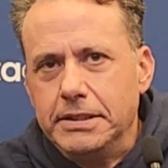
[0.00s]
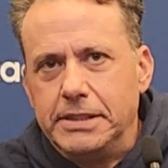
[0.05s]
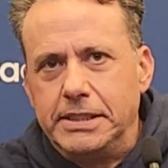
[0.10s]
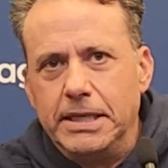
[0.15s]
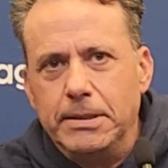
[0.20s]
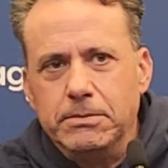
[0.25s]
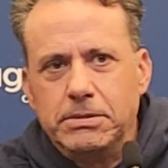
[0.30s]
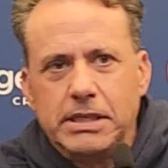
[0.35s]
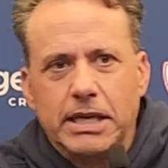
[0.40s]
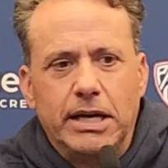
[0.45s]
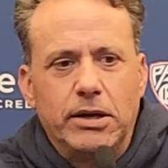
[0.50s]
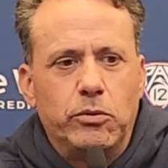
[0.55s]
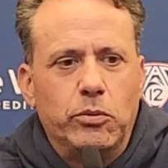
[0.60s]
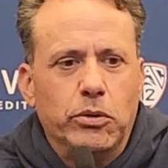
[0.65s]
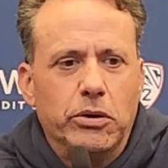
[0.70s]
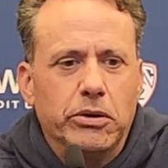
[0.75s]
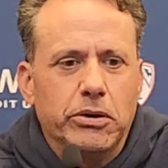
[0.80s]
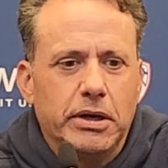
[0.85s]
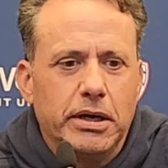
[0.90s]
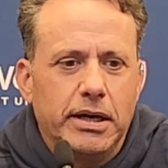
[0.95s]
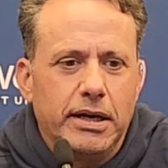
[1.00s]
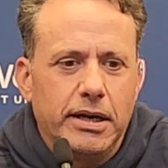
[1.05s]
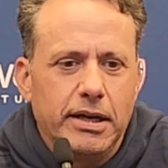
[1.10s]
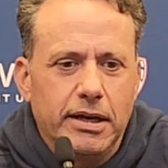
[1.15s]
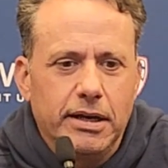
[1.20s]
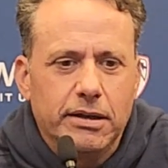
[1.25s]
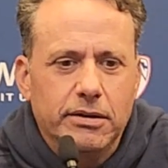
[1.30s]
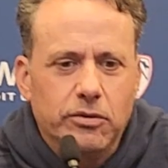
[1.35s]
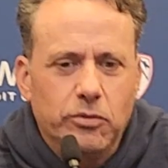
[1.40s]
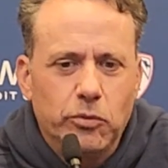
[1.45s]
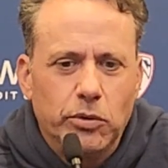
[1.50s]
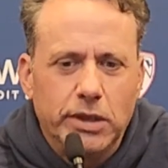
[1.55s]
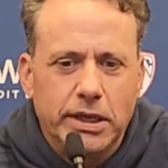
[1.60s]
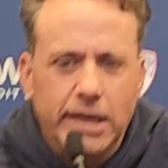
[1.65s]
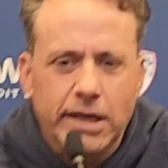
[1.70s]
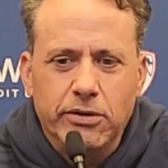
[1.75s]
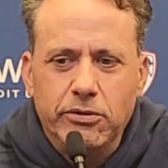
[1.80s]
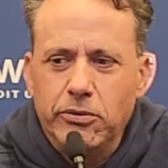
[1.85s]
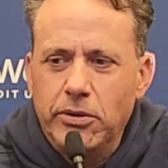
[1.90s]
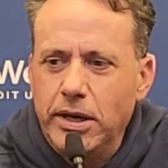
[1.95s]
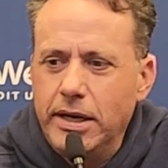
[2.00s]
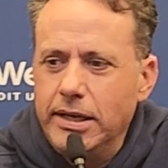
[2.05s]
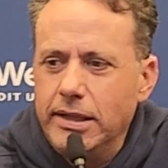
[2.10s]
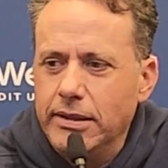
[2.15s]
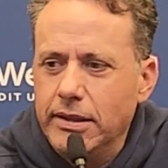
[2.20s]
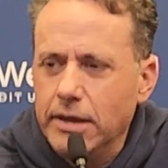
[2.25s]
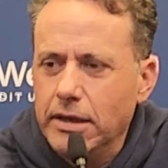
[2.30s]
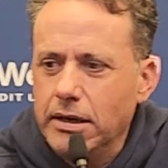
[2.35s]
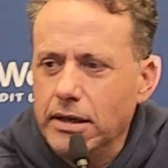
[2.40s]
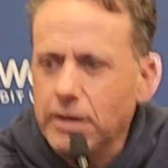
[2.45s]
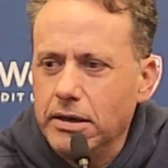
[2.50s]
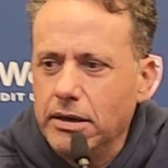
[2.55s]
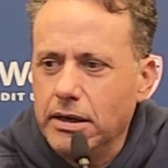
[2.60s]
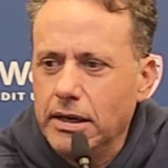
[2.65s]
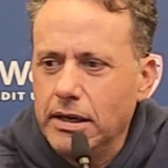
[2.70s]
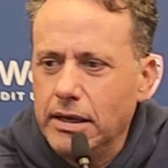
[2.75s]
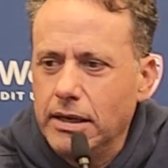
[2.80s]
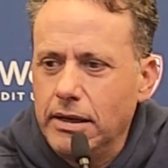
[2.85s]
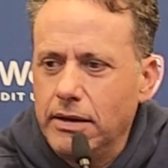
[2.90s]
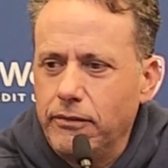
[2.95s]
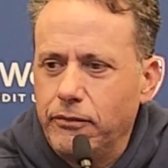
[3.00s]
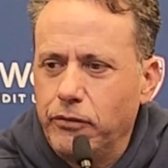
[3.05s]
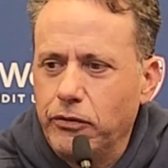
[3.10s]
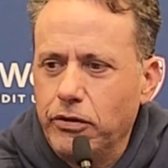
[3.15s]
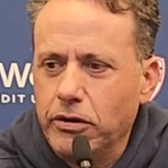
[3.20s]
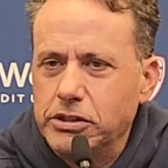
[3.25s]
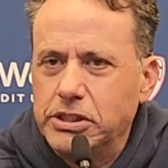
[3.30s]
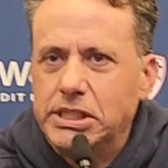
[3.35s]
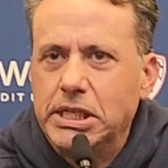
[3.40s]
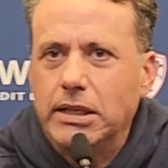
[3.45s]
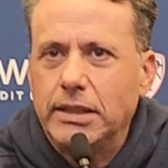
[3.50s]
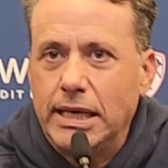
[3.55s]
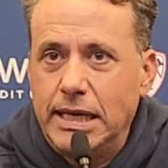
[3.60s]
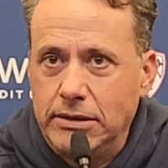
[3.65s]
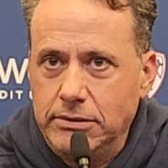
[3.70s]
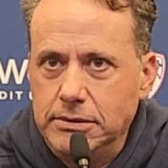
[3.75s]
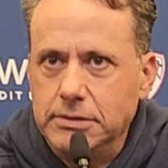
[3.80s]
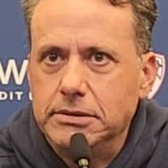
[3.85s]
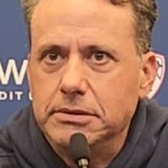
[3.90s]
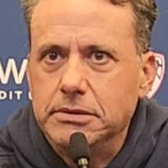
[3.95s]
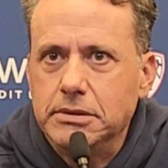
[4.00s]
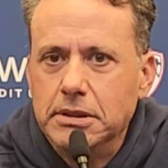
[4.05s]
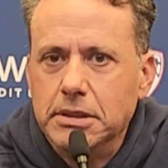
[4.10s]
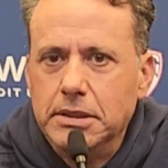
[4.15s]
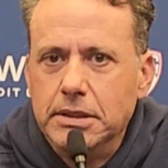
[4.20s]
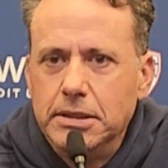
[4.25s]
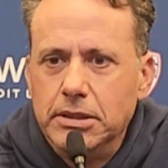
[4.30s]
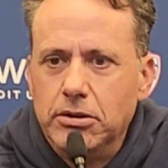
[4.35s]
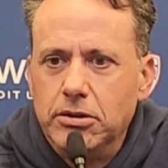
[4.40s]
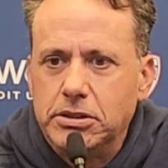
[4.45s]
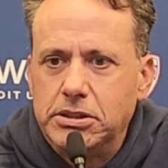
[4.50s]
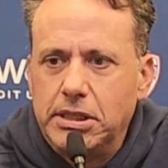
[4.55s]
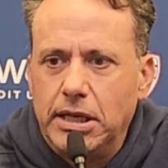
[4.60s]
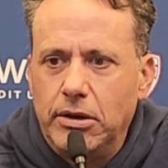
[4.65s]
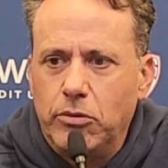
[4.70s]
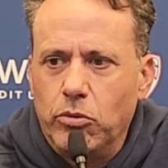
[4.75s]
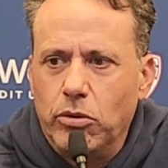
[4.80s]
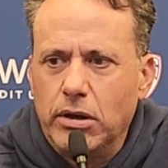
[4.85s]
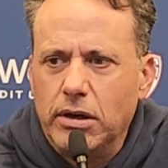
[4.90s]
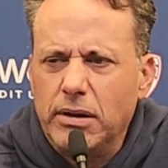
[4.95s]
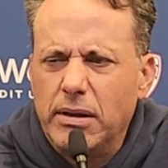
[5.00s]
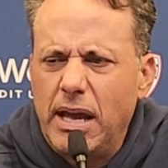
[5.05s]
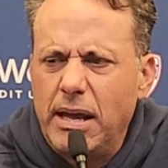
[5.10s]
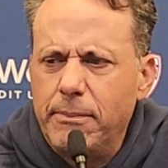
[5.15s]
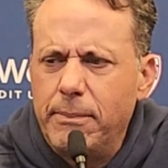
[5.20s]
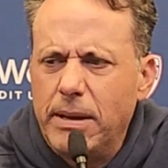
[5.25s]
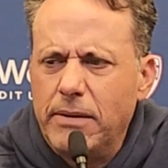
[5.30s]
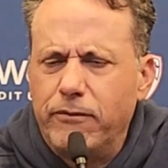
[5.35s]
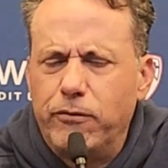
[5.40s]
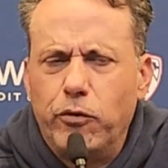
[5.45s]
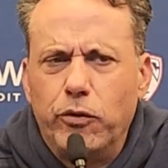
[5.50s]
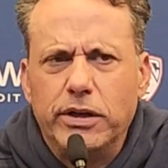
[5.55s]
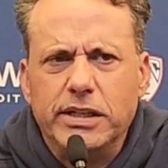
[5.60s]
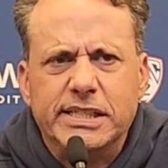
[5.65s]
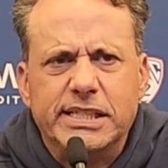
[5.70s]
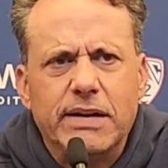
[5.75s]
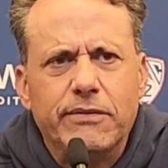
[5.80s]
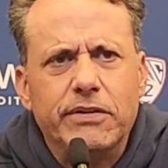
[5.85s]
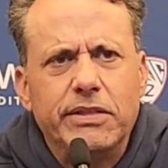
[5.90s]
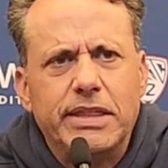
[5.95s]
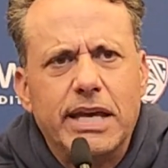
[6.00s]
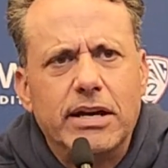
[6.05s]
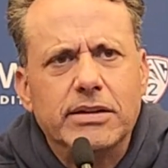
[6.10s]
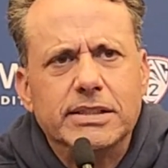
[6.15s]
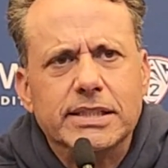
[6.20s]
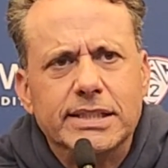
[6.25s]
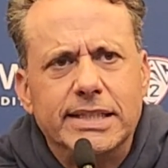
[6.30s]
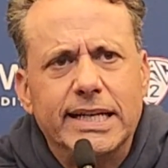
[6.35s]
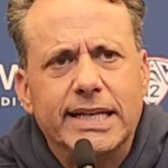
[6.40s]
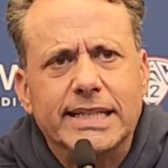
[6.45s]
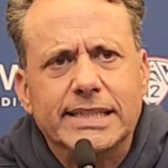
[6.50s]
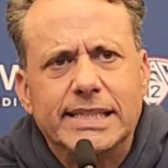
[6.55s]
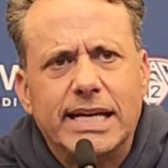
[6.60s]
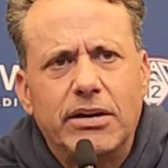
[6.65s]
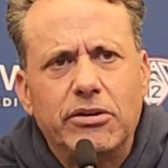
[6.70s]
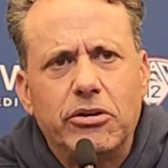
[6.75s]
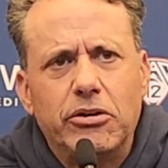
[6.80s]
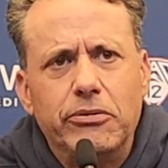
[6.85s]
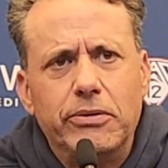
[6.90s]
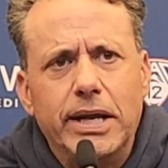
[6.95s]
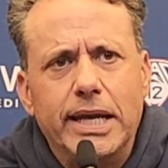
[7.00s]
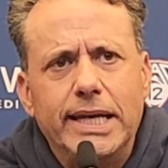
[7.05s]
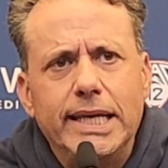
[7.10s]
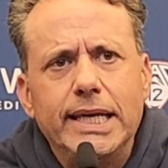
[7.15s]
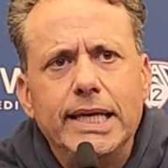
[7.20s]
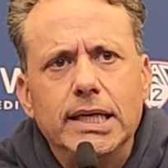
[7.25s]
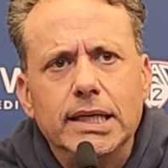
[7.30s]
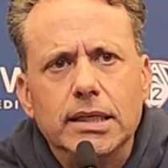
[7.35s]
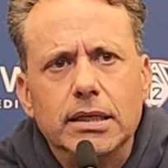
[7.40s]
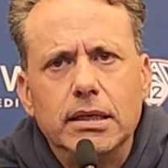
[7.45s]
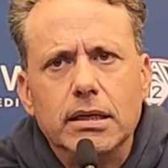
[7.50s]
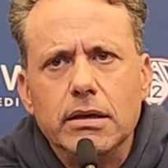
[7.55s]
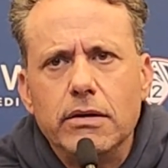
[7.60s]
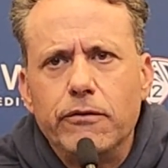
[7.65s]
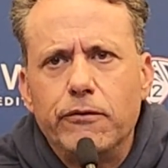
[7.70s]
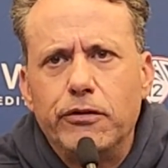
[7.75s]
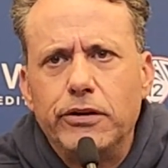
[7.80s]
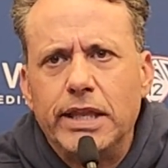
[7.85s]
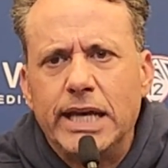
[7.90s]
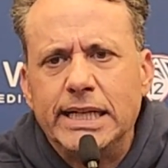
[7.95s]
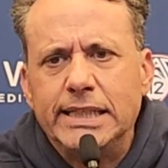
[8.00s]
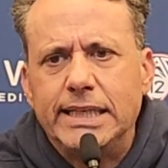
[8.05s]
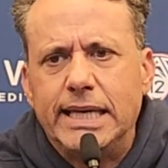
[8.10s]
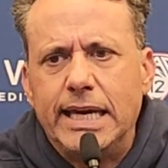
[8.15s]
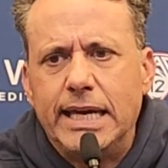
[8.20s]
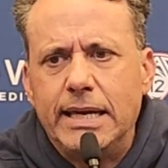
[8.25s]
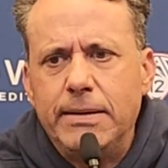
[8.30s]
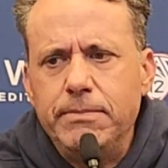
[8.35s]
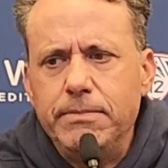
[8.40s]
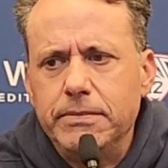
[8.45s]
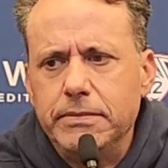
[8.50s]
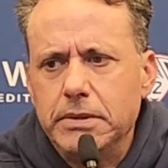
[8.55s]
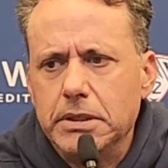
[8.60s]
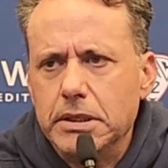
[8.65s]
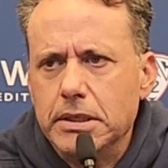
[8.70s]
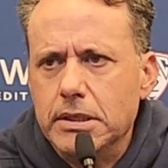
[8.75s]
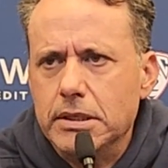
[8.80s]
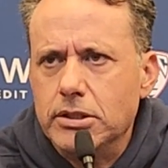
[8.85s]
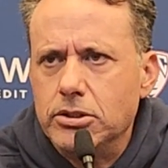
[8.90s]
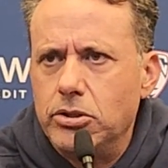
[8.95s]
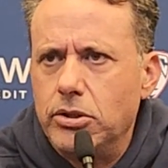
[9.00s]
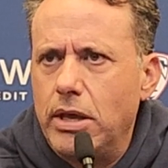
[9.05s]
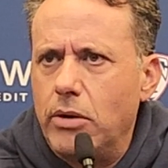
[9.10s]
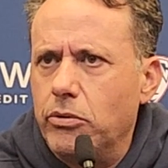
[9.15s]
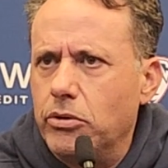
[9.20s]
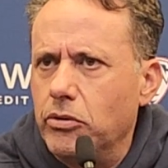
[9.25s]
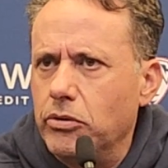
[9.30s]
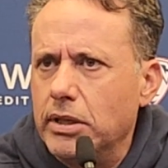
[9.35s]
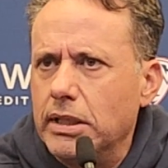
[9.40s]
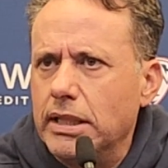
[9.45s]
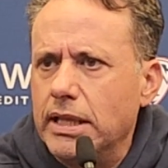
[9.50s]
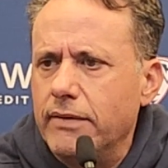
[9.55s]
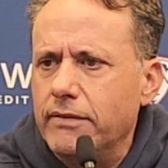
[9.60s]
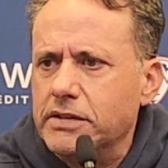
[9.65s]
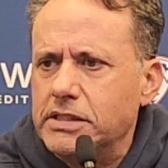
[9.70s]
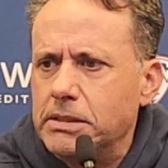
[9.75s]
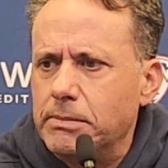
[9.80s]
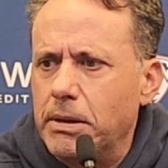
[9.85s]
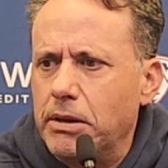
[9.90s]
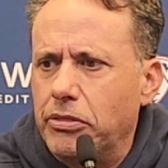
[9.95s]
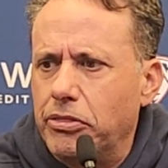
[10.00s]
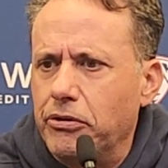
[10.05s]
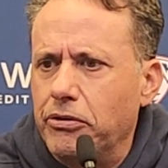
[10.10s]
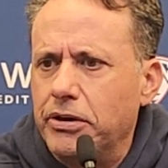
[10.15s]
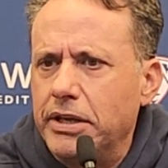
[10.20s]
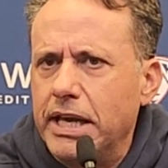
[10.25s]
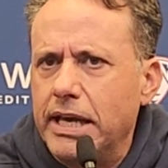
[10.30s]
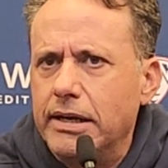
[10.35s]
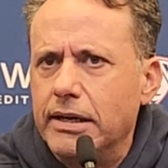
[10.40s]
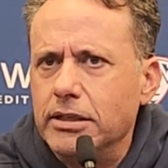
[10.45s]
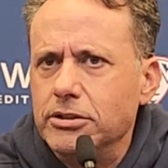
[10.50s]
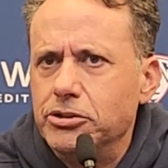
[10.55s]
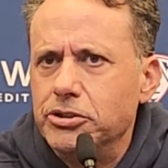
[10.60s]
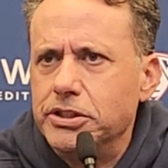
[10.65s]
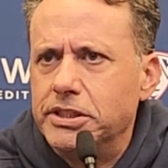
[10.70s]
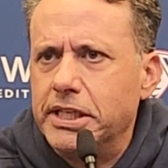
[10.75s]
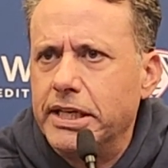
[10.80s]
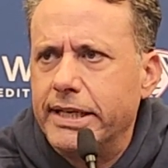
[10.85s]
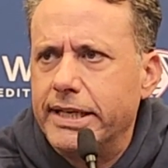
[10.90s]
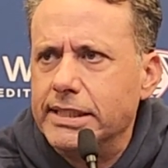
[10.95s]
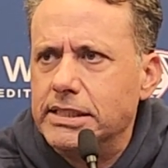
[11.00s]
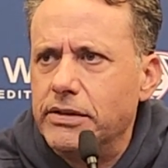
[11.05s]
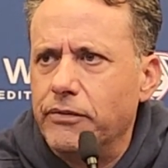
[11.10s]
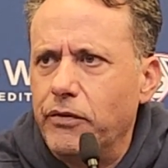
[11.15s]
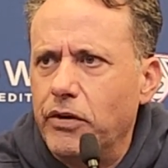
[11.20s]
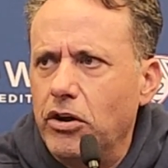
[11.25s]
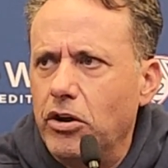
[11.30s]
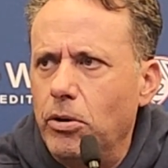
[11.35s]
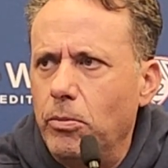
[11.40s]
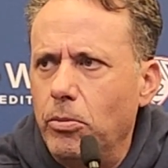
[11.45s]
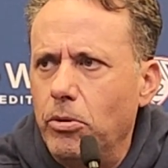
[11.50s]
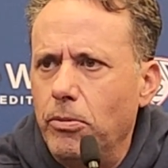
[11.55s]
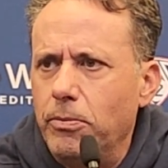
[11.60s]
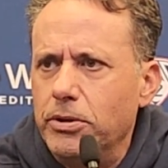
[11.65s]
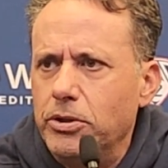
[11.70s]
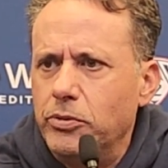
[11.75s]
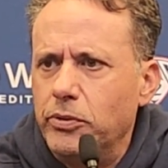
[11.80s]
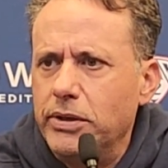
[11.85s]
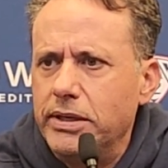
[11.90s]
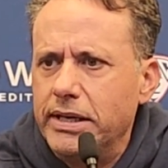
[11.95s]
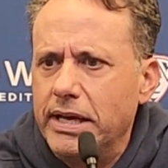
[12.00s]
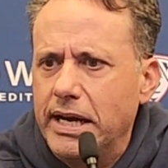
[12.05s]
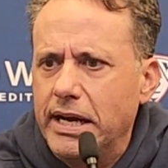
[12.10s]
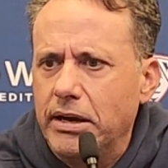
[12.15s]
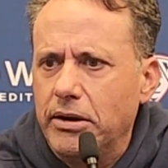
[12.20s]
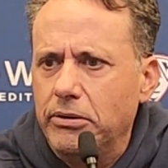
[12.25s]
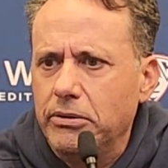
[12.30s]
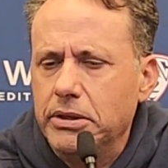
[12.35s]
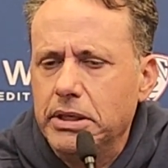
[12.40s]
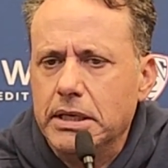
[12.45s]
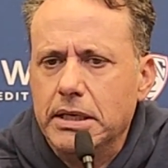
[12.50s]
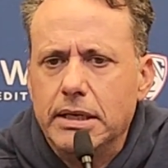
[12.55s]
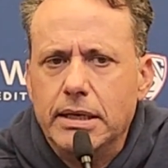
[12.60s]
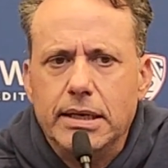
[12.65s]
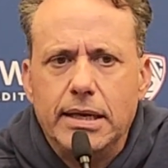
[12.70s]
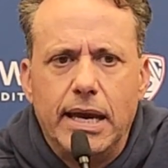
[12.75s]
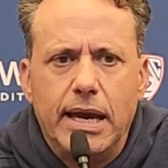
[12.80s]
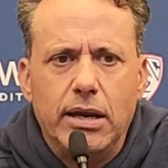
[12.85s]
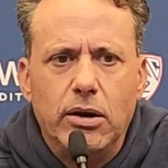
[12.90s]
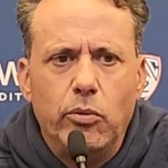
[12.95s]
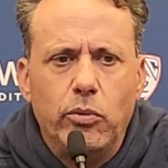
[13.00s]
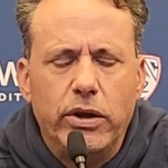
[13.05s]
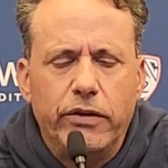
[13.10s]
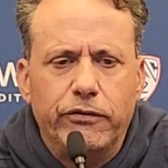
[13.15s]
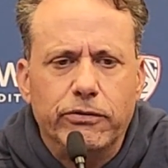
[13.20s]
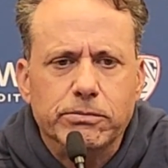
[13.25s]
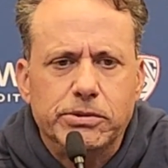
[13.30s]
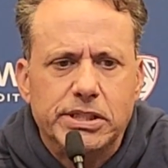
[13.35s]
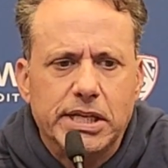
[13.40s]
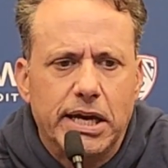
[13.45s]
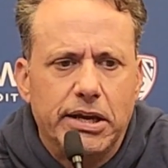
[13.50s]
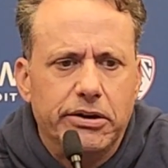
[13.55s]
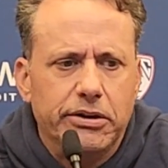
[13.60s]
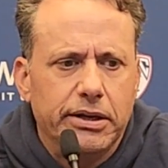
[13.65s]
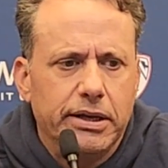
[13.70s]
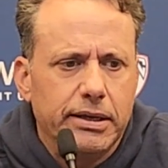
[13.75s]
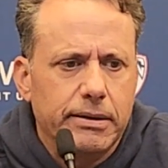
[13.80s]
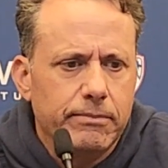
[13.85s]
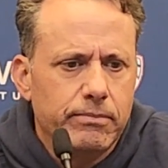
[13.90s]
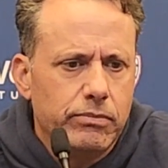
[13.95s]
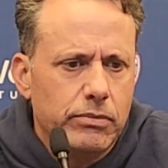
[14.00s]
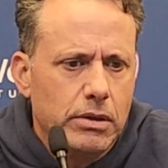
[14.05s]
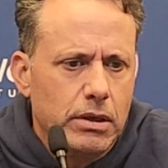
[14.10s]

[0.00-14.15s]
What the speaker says: Seems like we're getting ready there for a sellout. Looks like we're at about 47,000 tickets out already for that game. So that would only leave us about 3,800 tickets available between now and a week from Saturday.